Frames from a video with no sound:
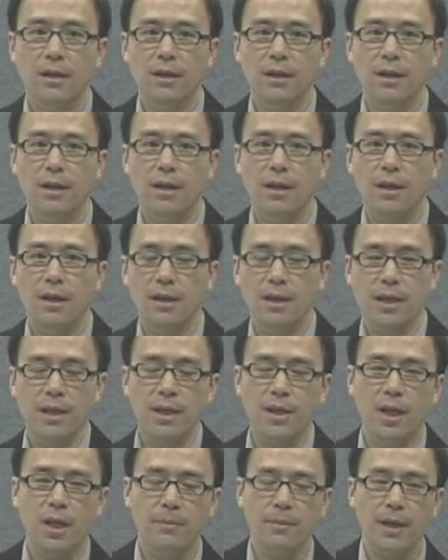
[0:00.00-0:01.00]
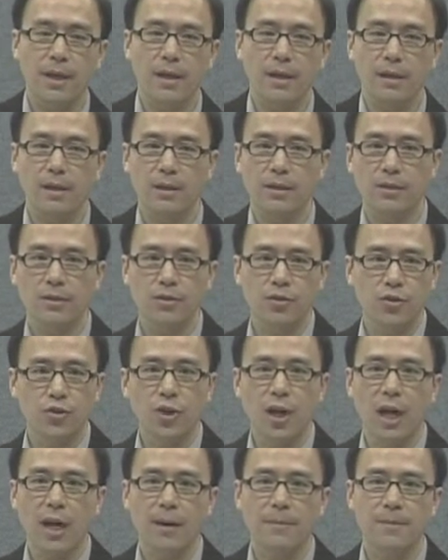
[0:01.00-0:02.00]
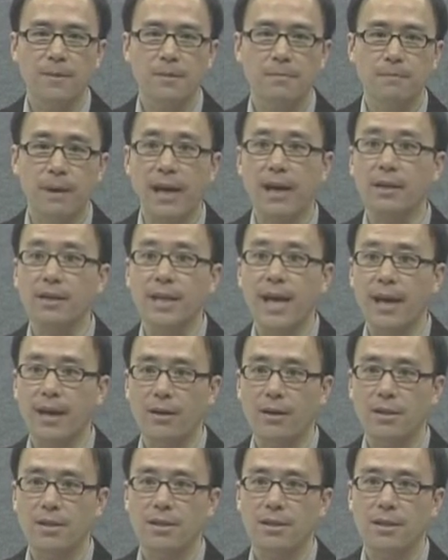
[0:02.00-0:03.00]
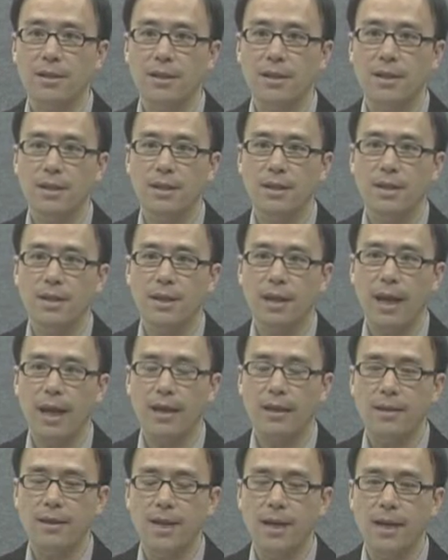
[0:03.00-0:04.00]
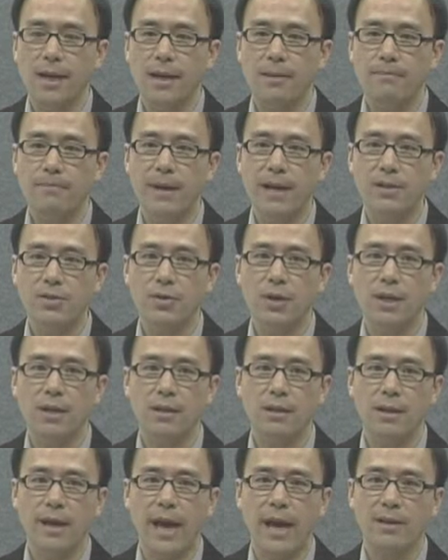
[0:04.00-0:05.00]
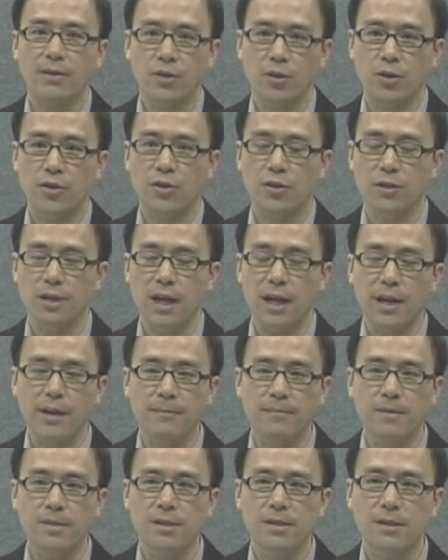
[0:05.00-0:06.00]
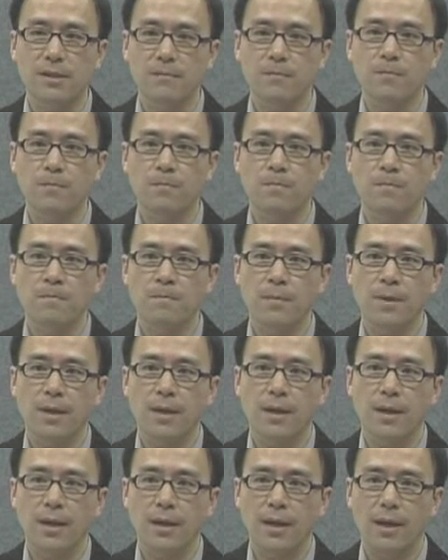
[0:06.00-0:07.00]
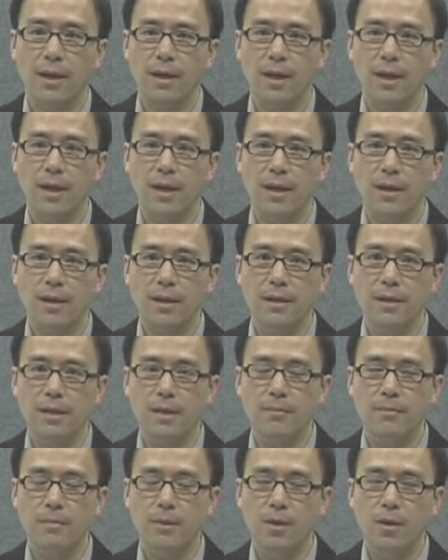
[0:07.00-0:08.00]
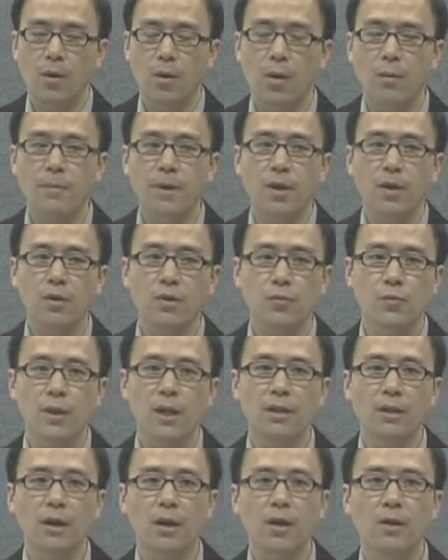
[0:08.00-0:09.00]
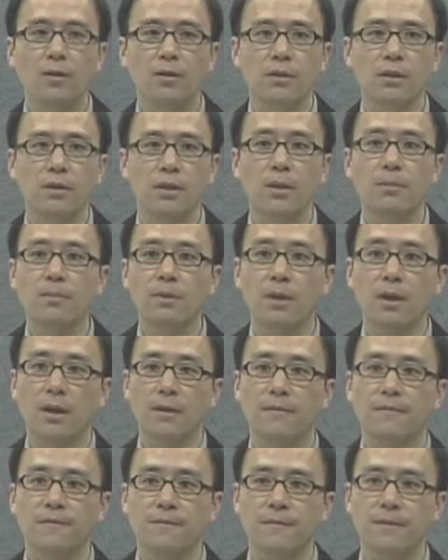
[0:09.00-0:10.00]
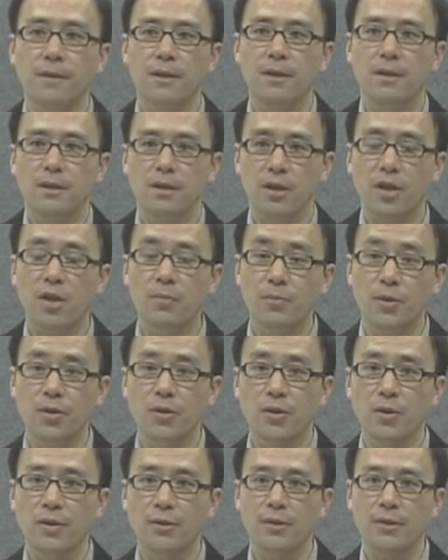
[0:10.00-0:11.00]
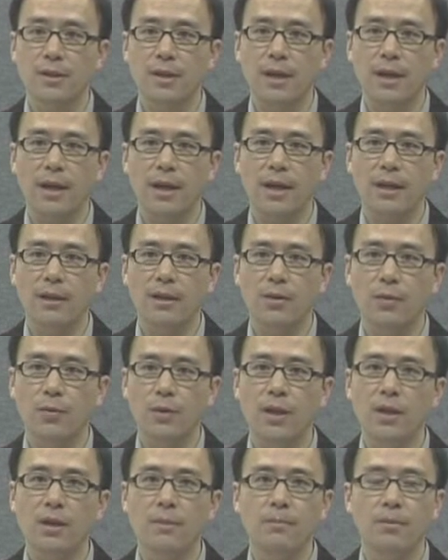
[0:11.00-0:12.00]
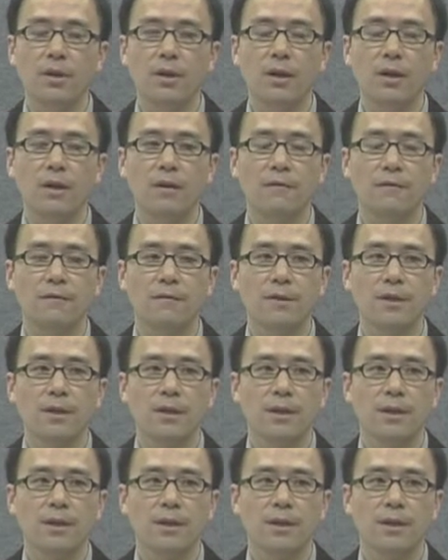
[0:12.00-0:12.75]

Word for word: uh, incoming jobs by attackers and then measuring the execution times. And then, because we know the number of the compute nodes and we number of